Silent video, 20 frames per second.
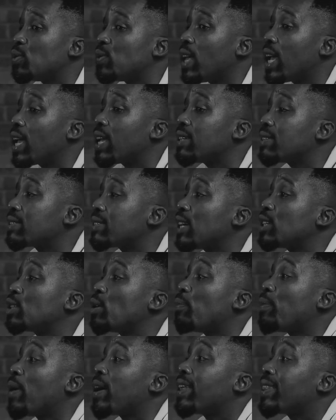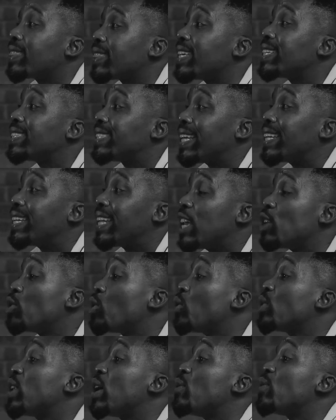they insult you by the things that they
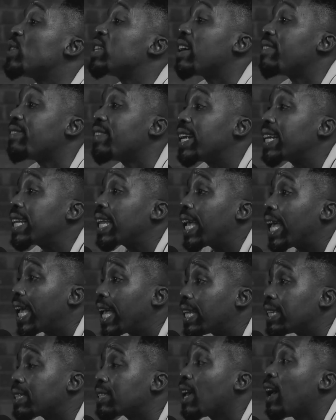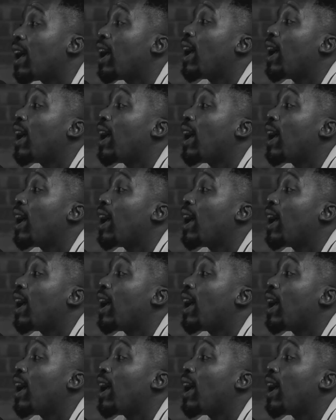know they will definitely hate.